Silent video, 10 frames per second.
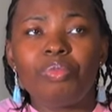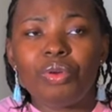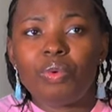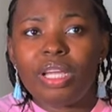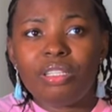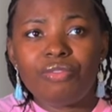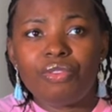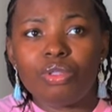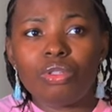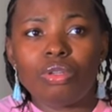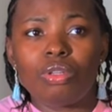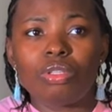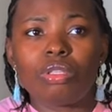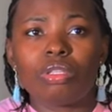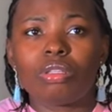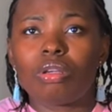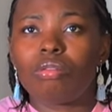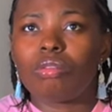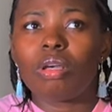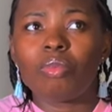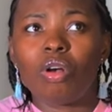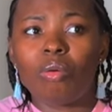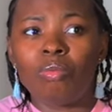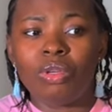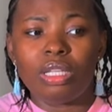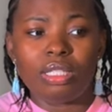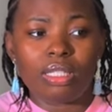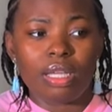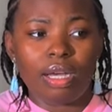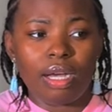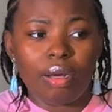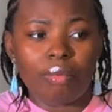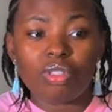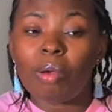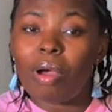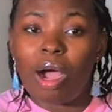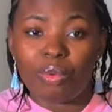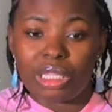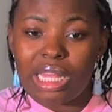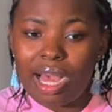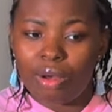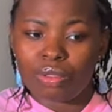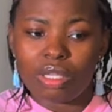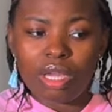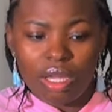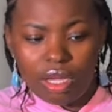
pre-wedding photos, some come with, some are without,